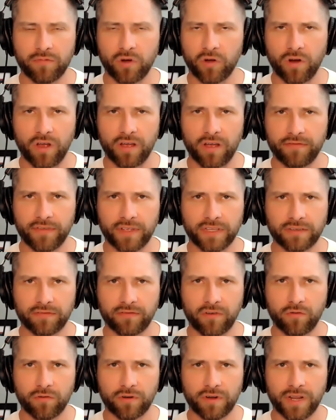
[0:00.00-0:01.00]
our offensive
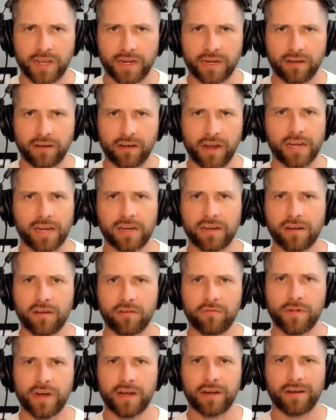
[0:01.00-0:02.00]
coordinator, out of
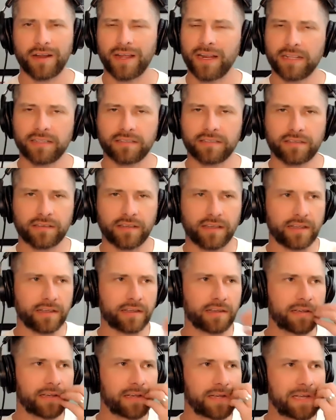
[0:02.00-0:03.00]
nowhere. And it's like,